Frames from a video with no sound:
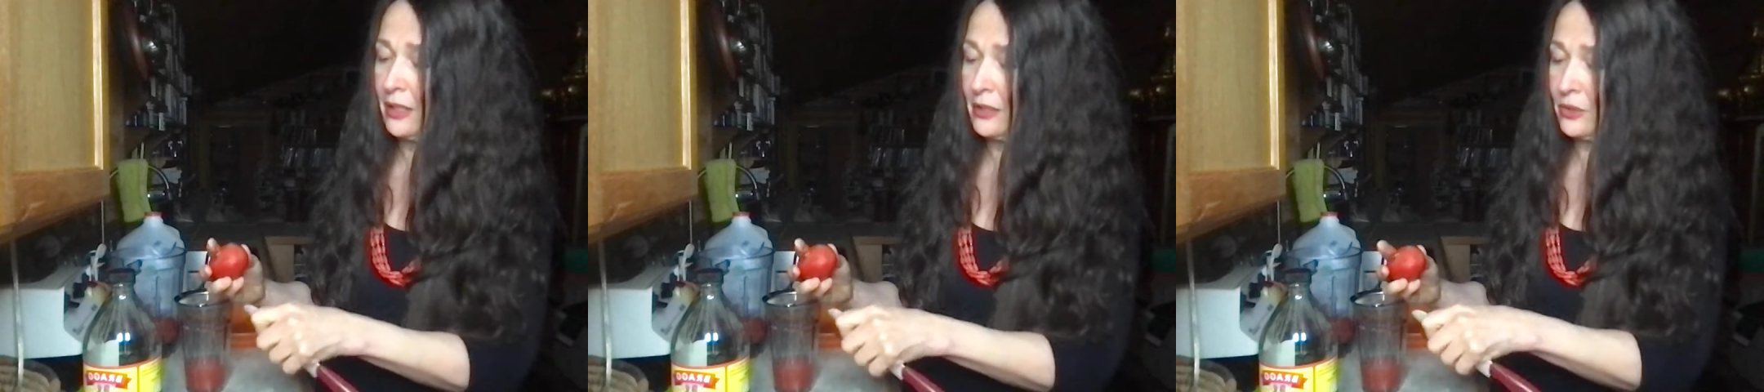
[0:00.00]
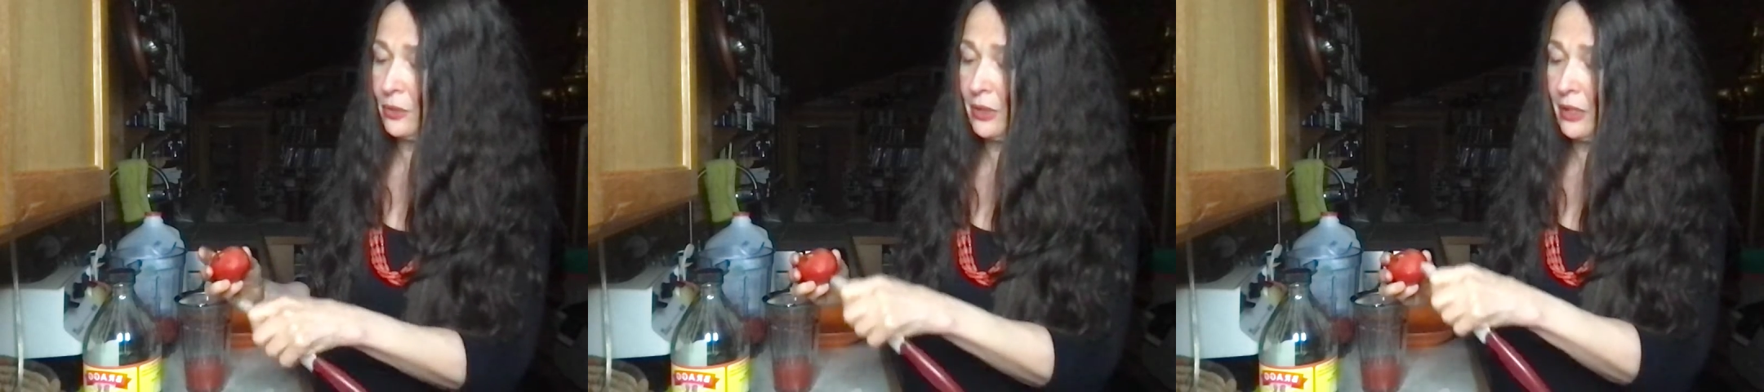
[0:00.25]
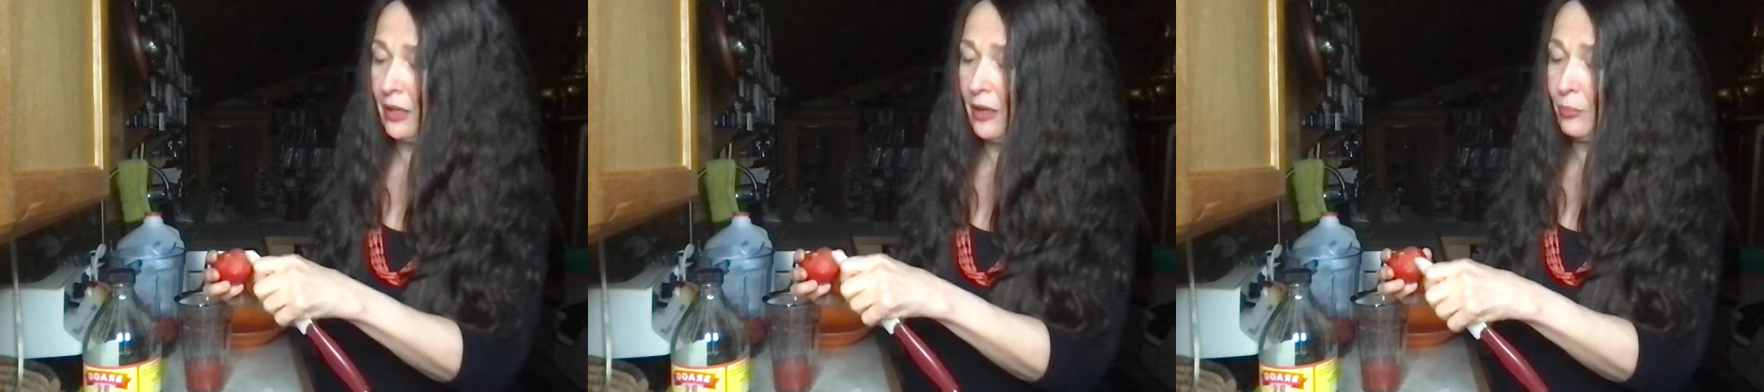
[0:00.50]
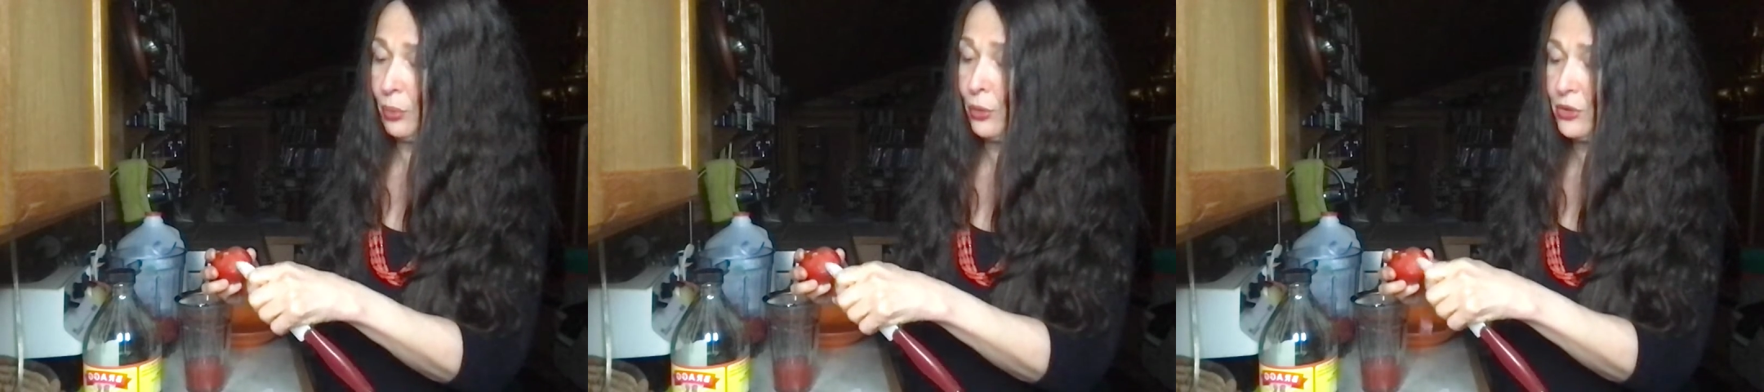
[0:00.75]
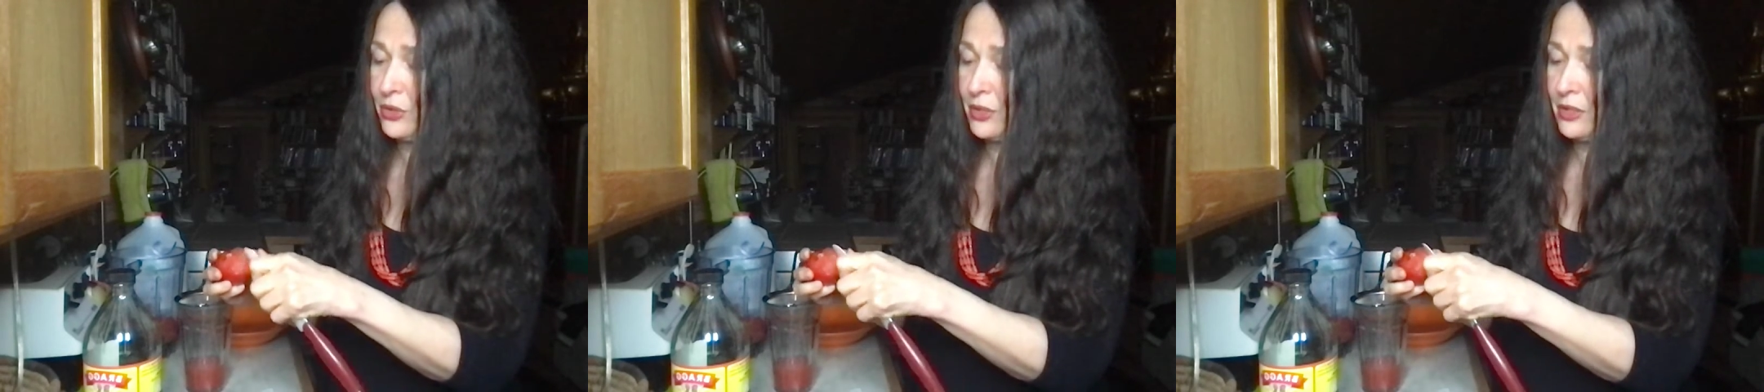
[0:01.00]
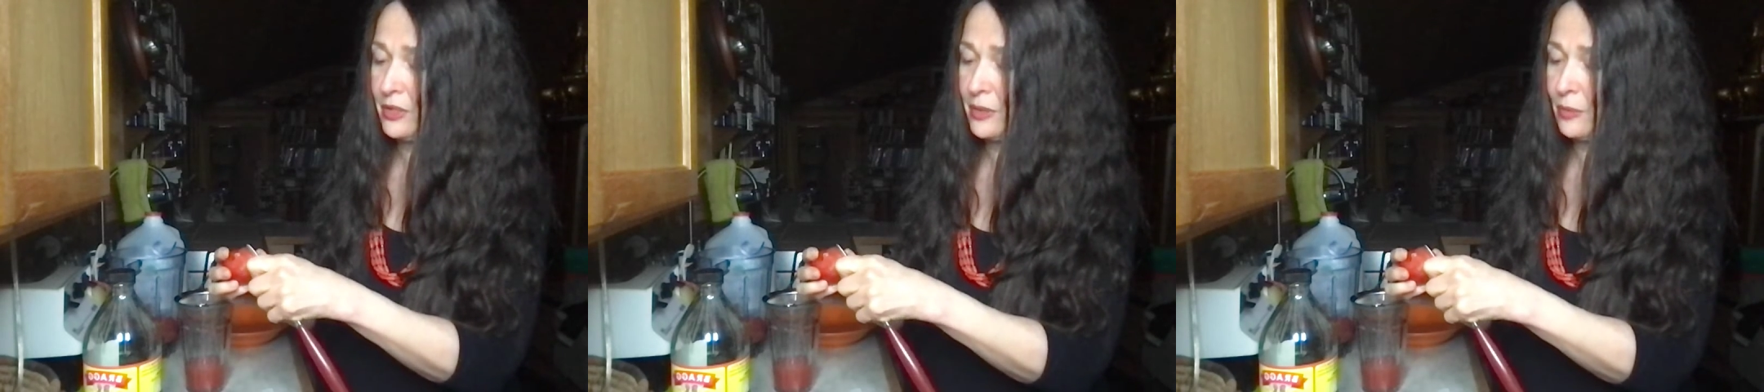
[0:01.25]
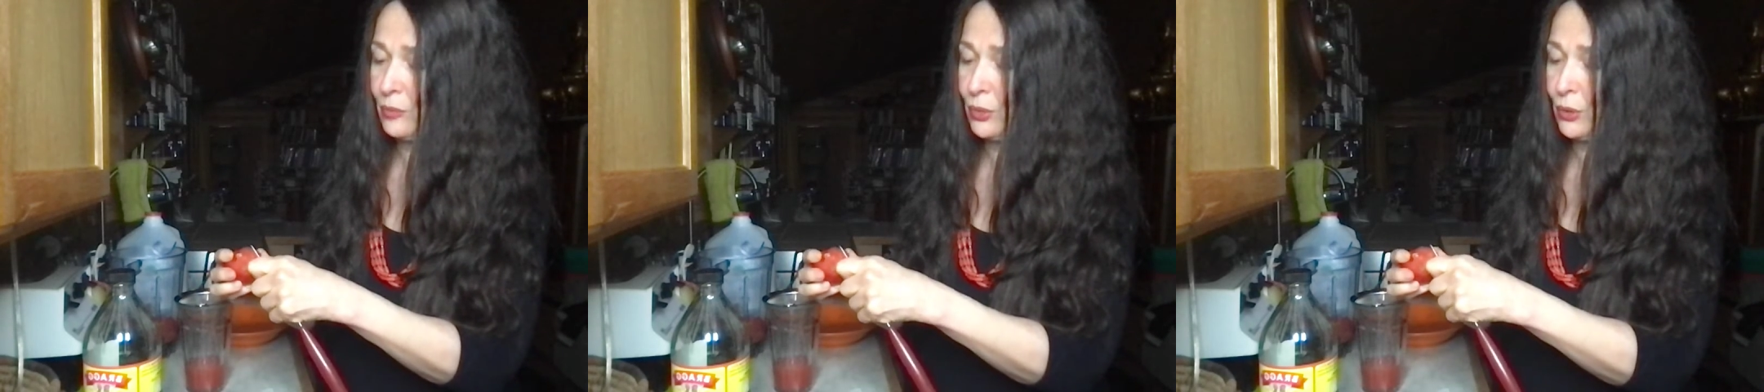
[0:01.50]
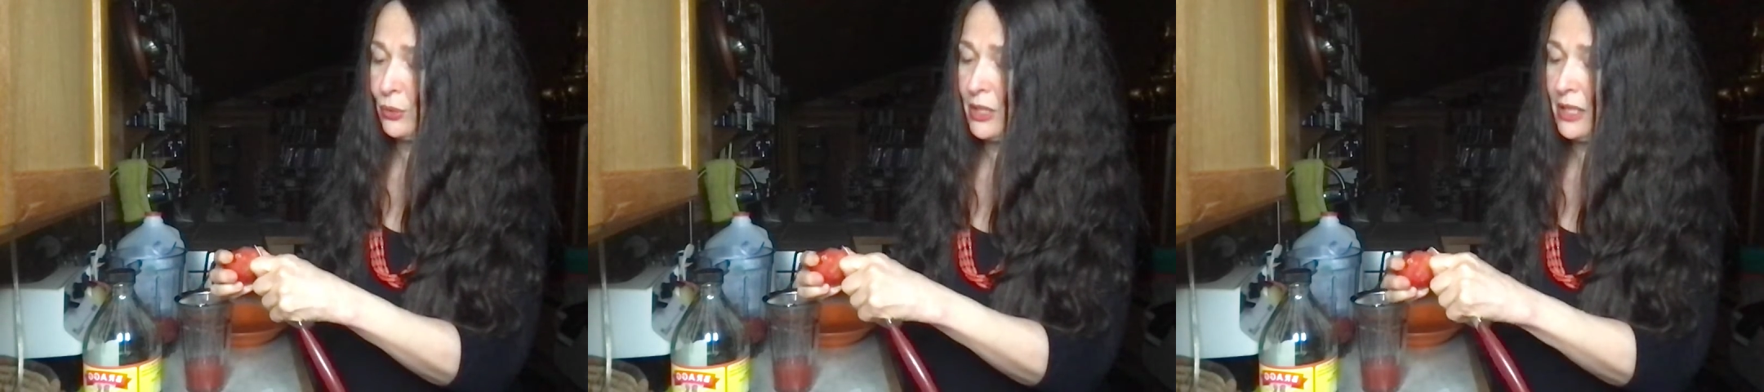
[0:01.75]
so they are poisonous
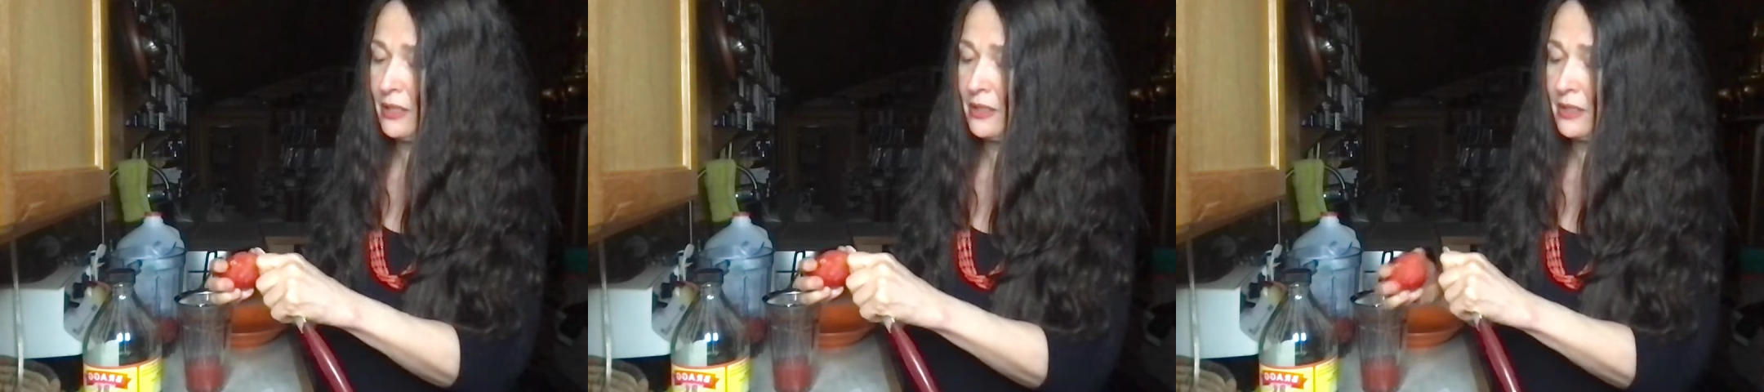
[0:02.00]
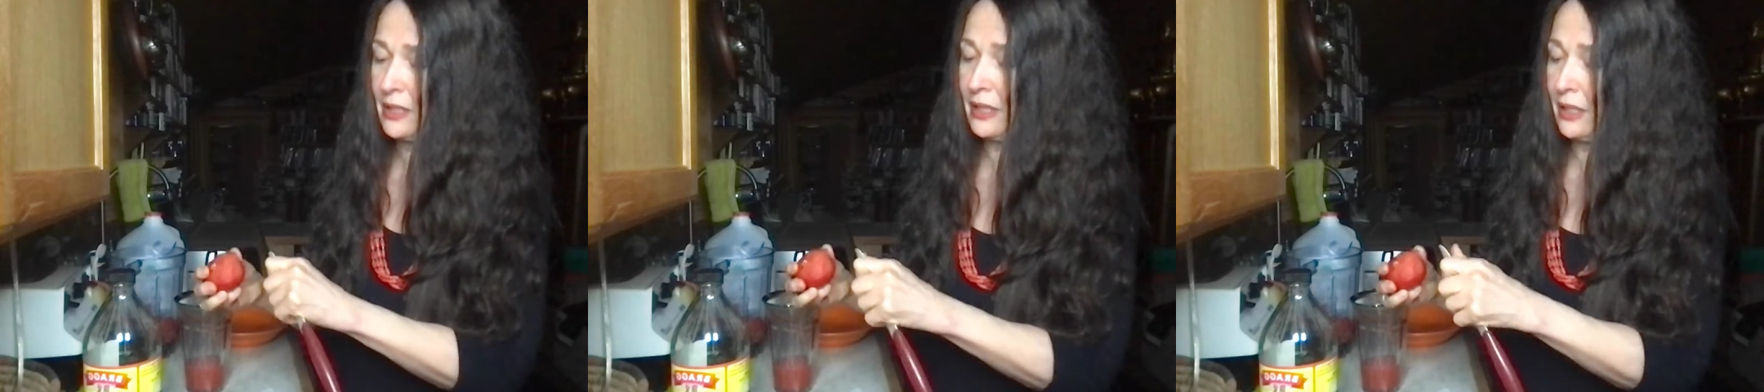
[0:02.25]
proteins that